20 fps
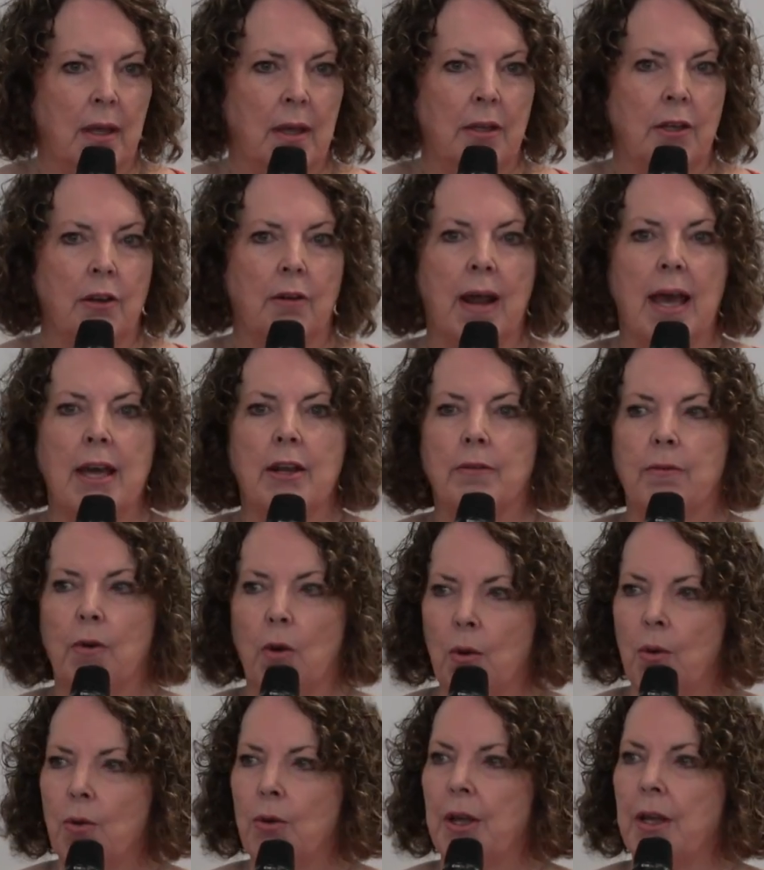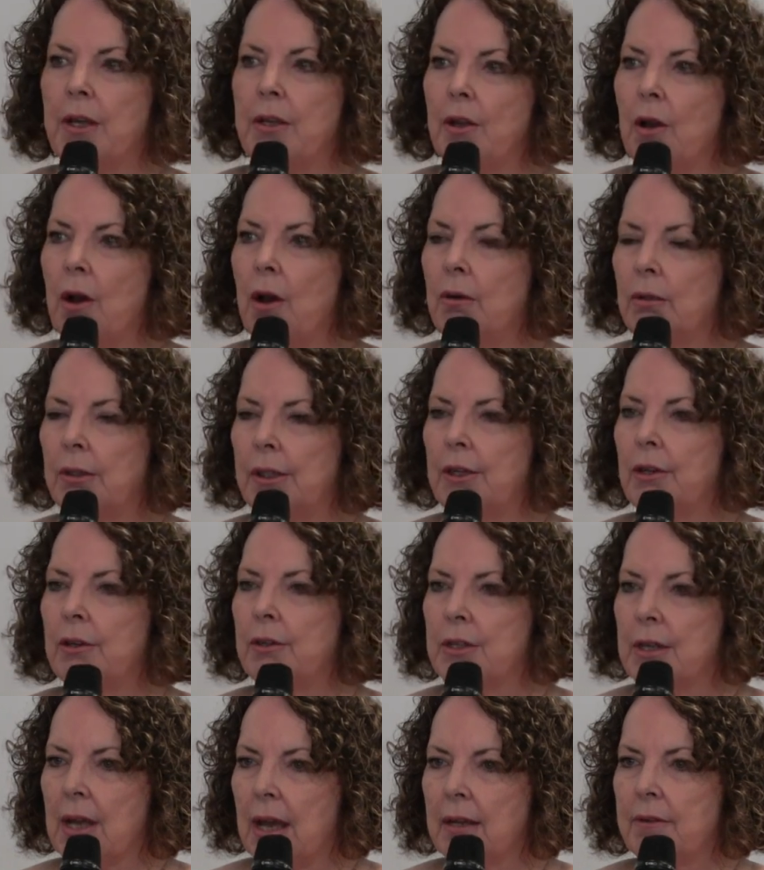"You're out of order. You're holding
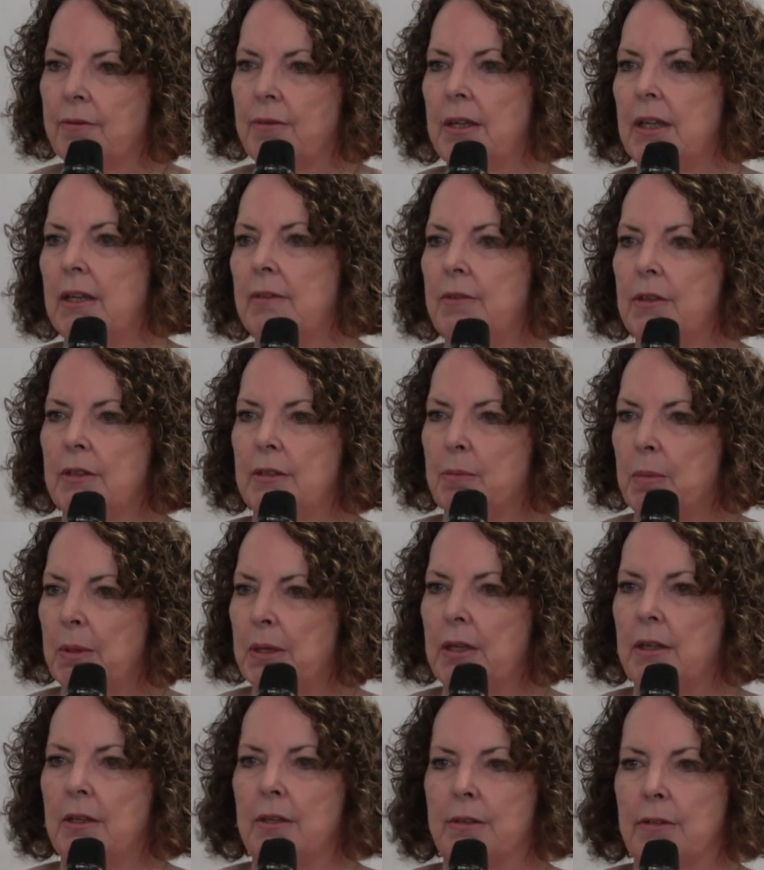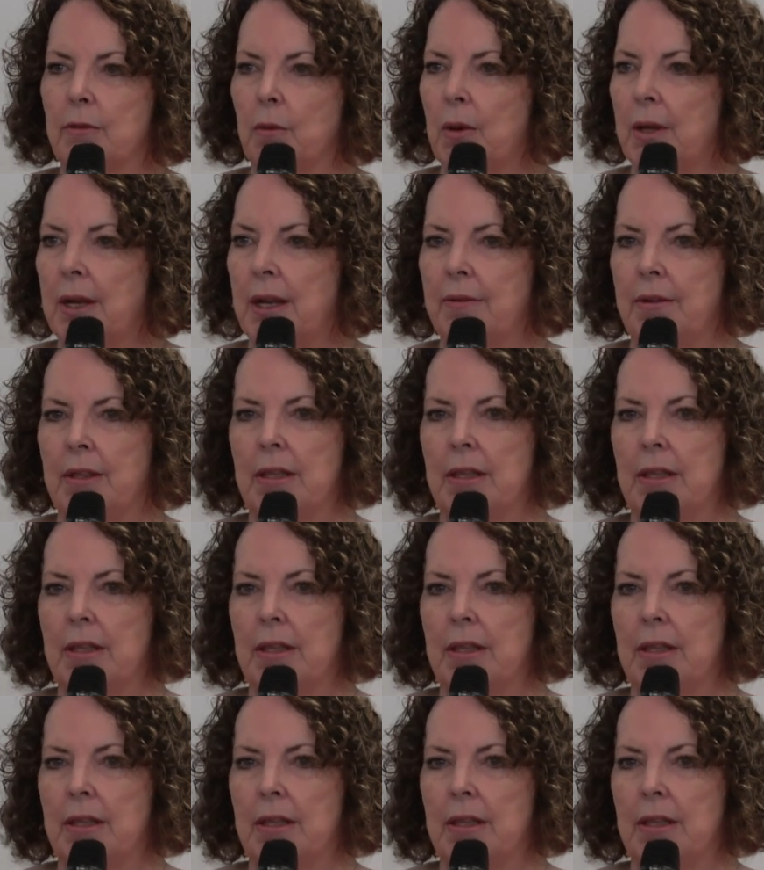on to unforgiveness, bitterness," or whatever.